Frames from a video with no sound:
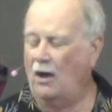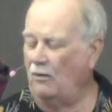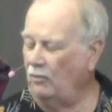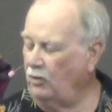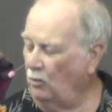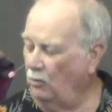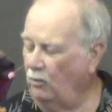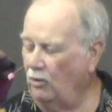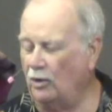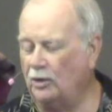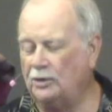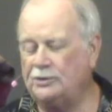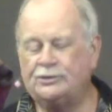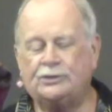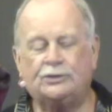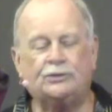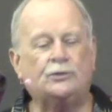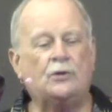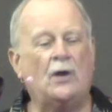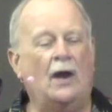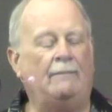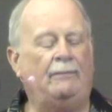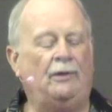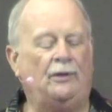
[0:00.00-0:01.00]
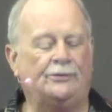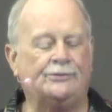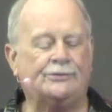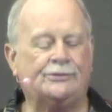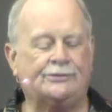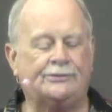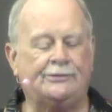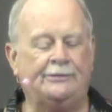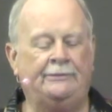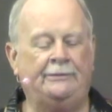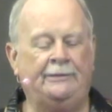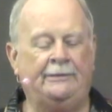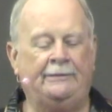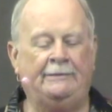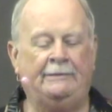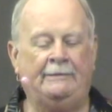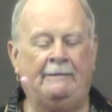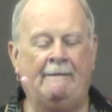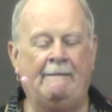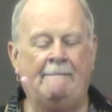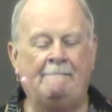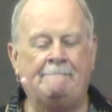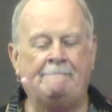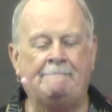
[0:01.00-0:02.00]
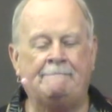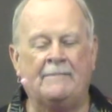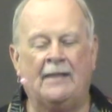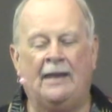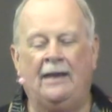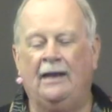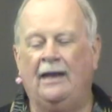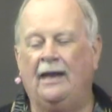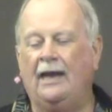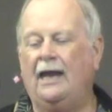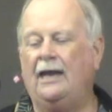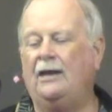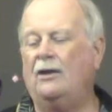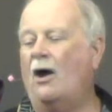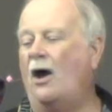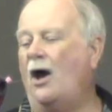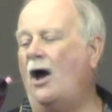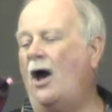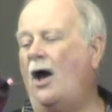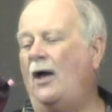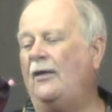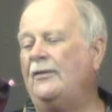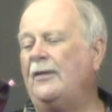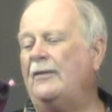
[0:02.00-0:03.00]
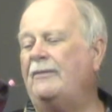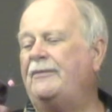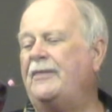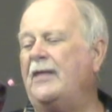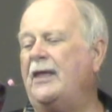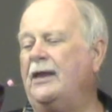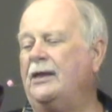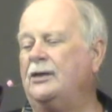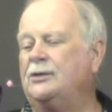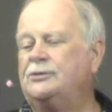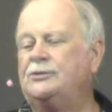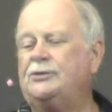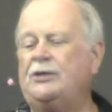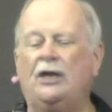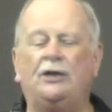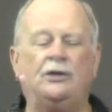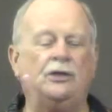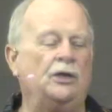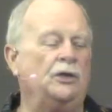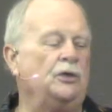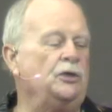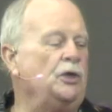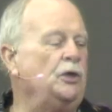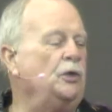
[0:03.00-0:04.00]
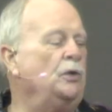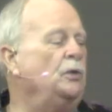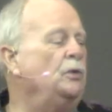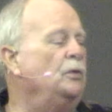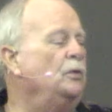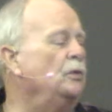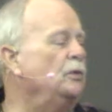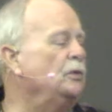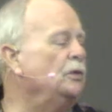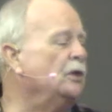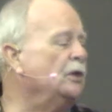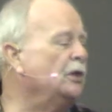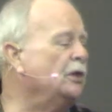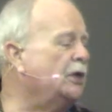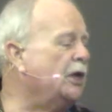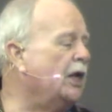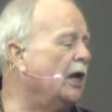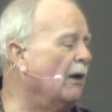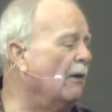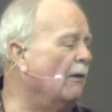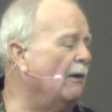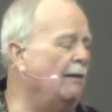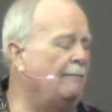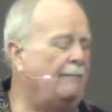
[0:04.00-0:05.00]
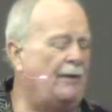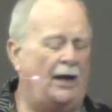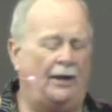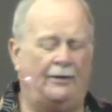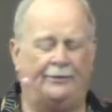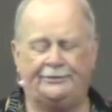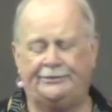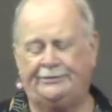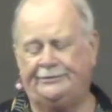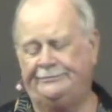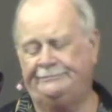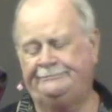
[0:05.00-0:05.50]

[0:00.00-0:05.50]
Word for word: the world's troubles and all the things that you care about.